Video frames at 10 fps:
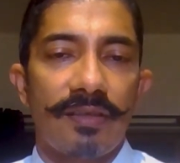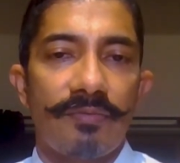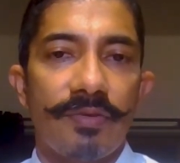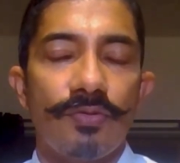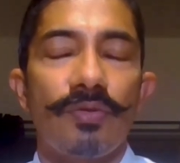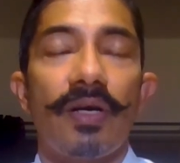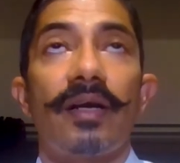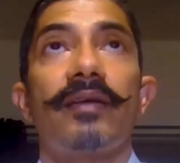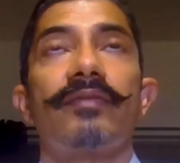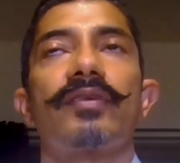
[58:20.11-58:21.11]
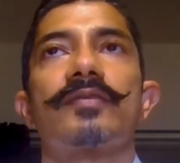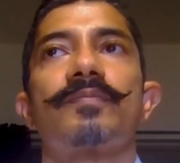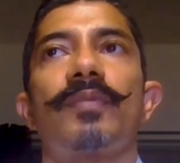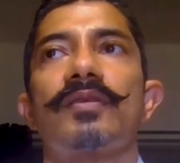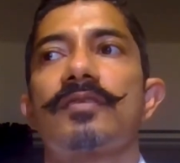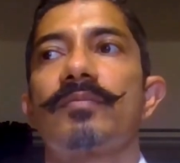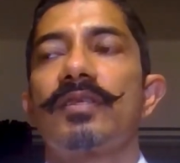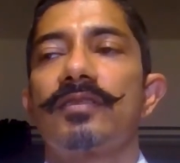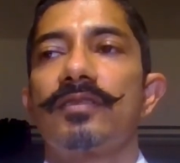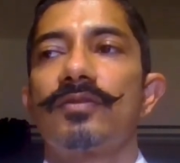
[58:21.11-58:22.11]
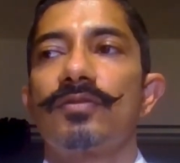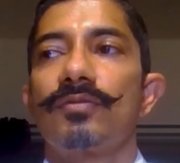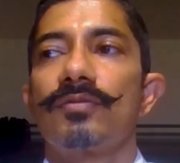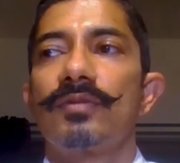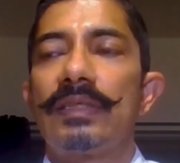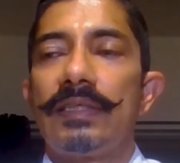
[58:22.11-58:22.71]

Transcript: That we do have a responsibility to